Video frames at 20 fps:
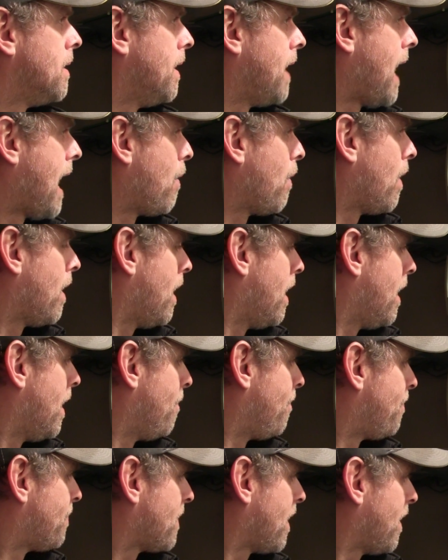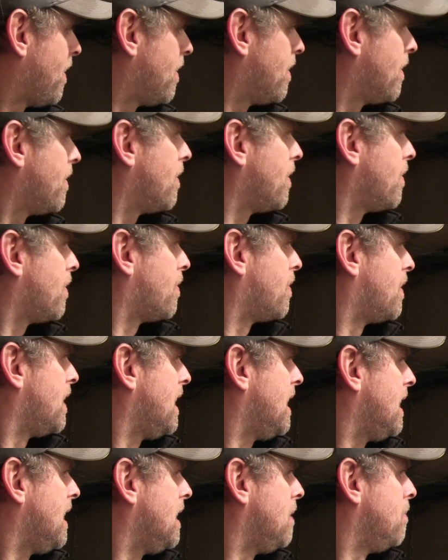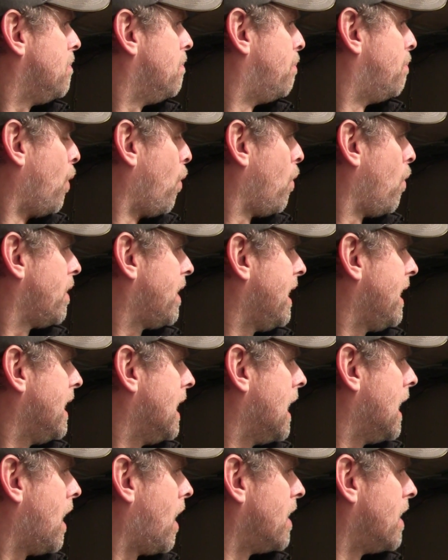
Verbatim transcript: Now, um, the board here,